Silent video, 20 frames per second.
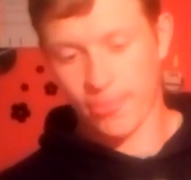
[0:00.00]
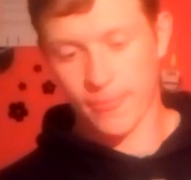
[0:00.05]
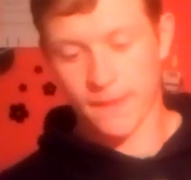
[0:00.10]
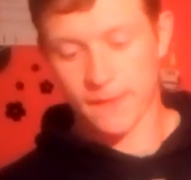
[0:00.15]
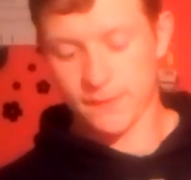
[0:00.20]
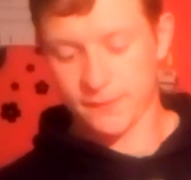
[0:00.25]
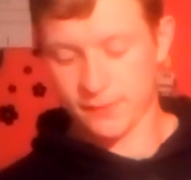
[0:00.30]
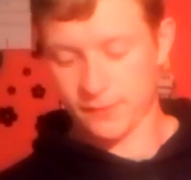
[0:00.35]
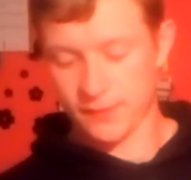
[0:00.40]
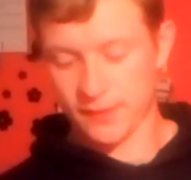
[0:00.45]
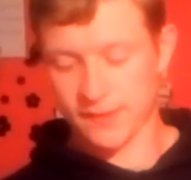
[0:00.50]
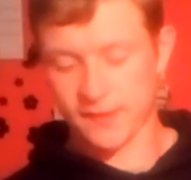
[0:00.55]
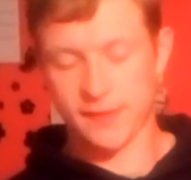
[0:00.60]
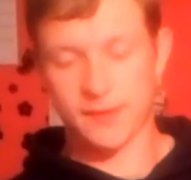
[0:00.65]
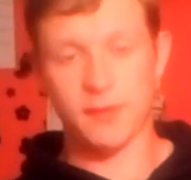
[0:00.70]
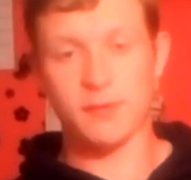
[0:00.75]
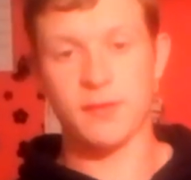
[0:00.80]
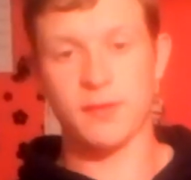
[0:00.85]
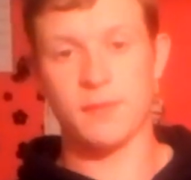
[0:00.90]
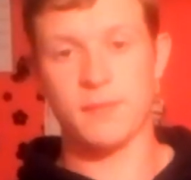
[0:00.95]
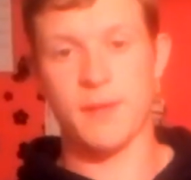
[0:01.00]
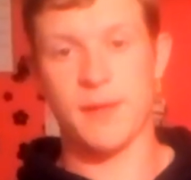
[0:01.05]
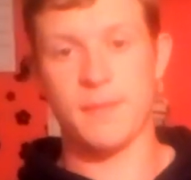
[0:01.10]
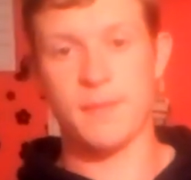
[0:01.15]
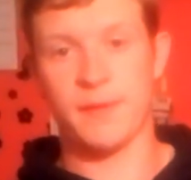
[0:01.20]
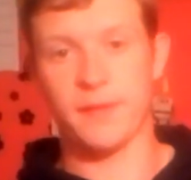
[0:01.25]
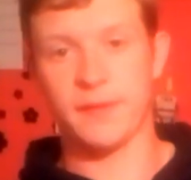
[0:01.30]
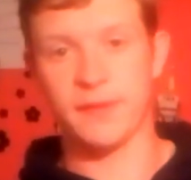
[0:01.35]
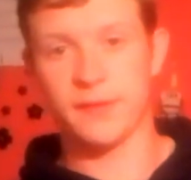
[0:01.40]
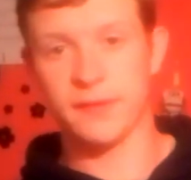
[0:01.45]
So like I said, I don't know about
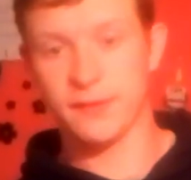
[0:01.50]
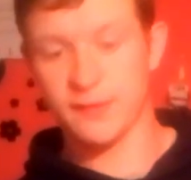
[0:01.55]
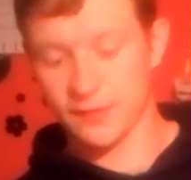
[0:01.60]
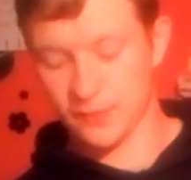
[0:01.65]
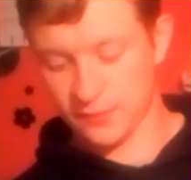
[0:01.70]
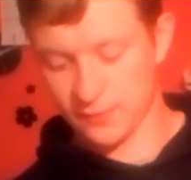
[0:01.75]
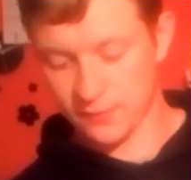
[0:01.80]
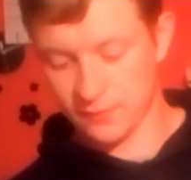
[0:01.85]
Americans.